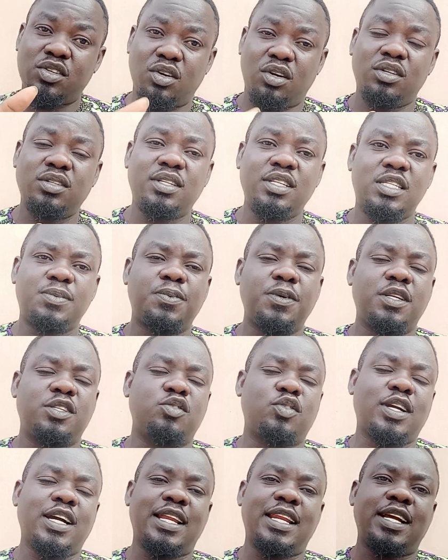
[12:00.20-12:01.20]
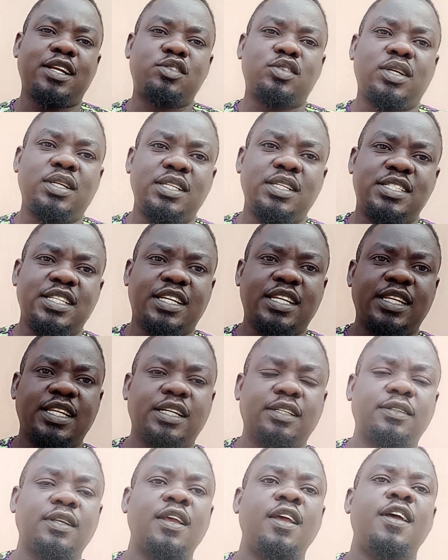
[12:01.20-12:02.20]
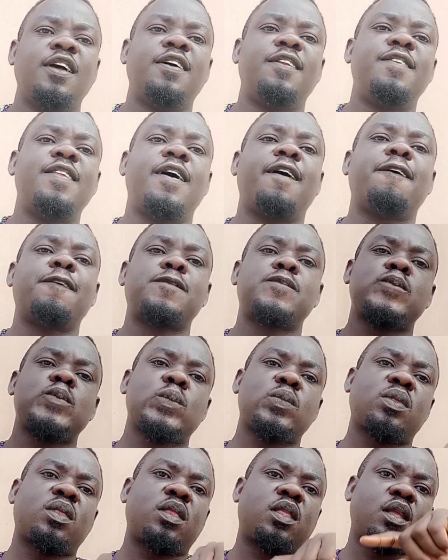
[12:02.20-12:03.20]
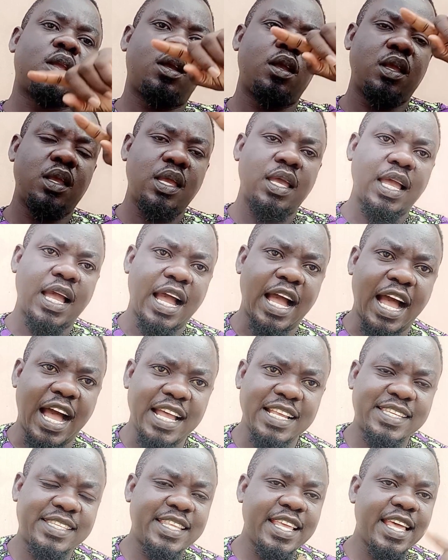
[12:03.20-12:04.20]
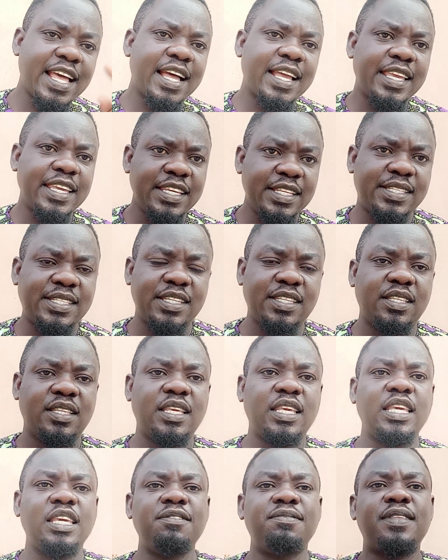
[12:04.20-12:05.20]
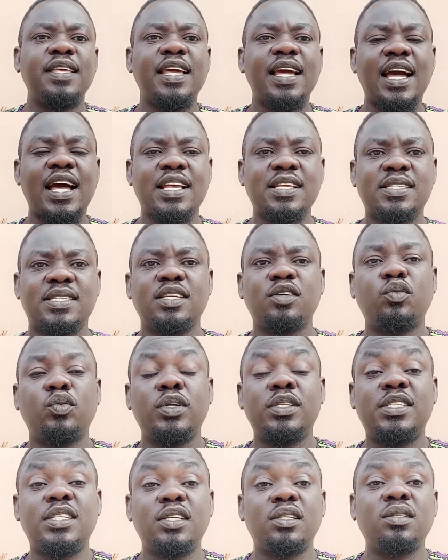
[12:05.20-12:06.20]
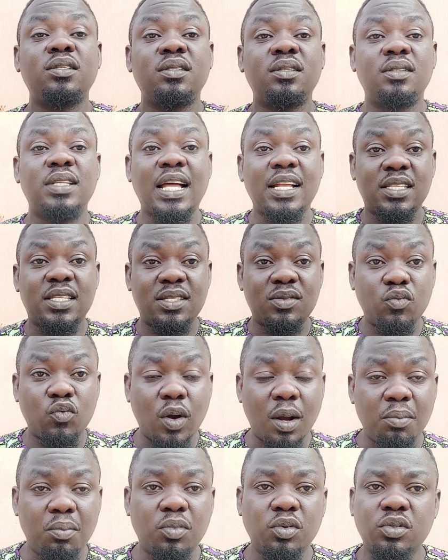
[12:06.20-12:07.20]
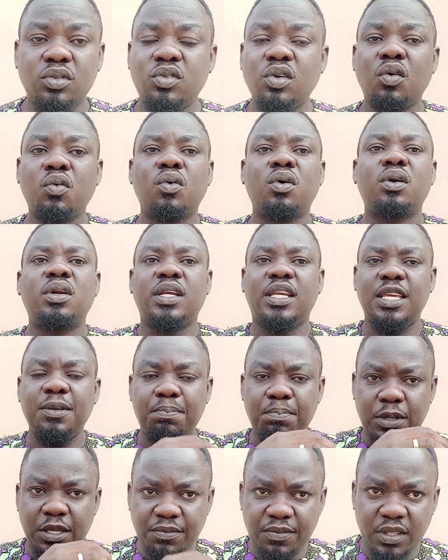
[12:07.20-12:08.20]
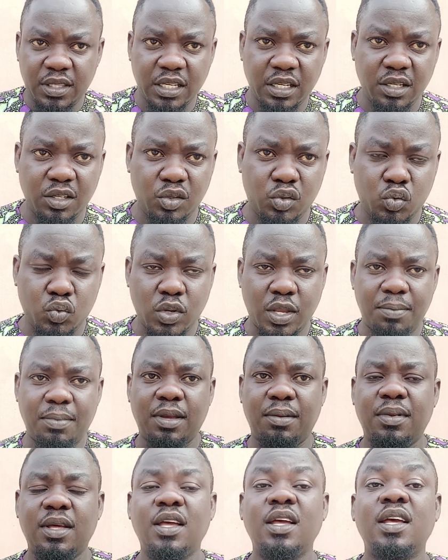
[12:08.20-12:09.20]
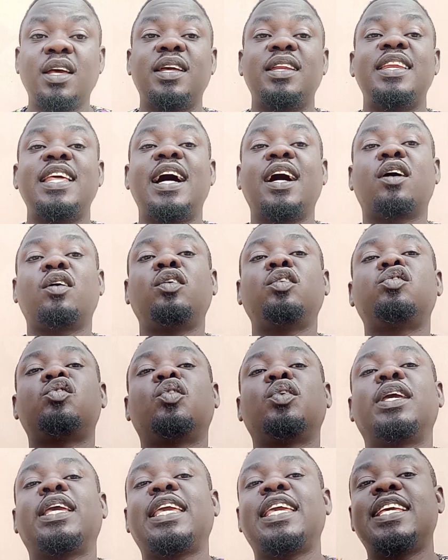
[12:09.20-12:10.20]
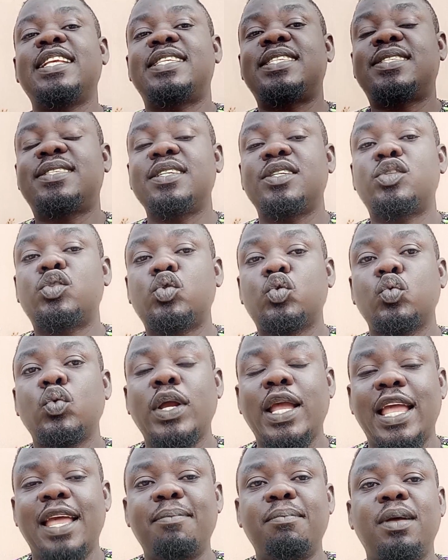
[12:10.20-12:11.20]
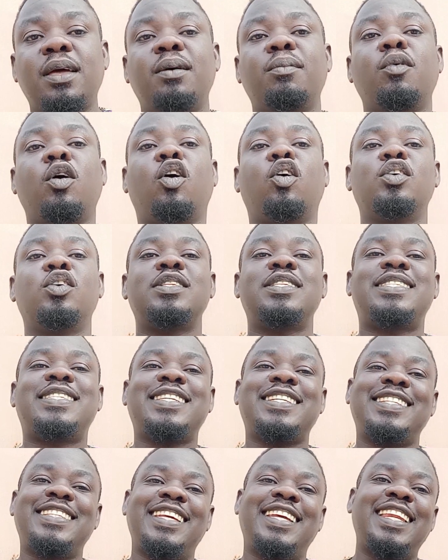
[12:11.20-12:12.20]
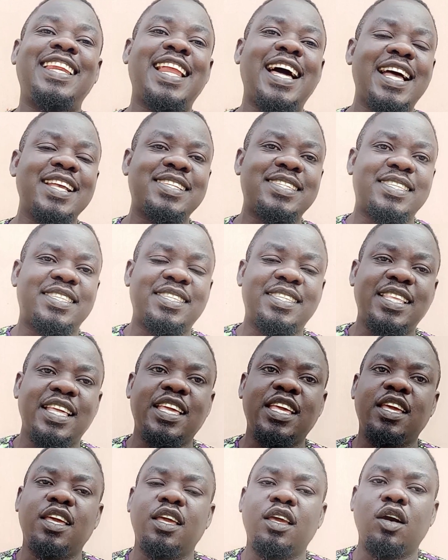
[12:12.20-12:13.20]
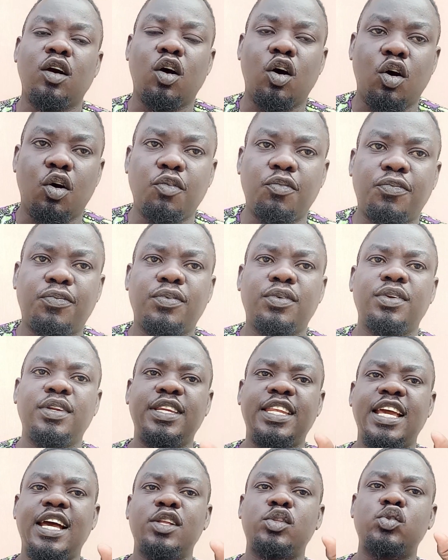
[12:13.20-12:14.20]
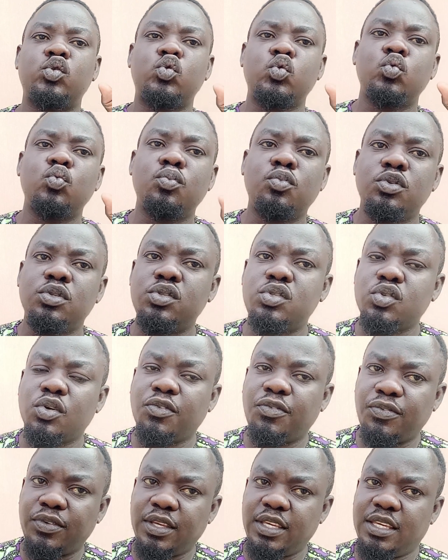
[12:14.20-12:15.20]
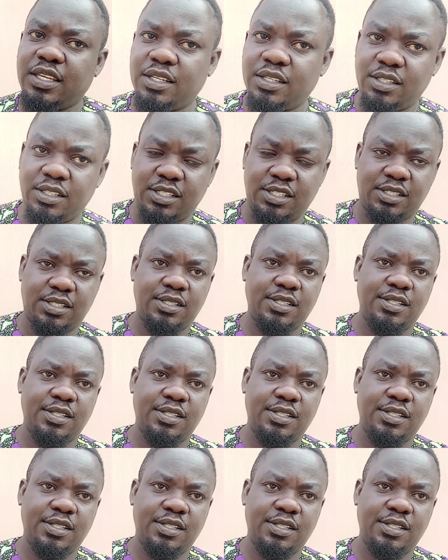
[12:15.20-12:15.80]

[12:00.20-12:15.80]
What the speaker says: on this page. You can actually check it out. Now, as they are eating, if they are still within that 1 month, don't worry, keep giving them the 2 They are going to eat this 2 until the last day of their 2 months of age.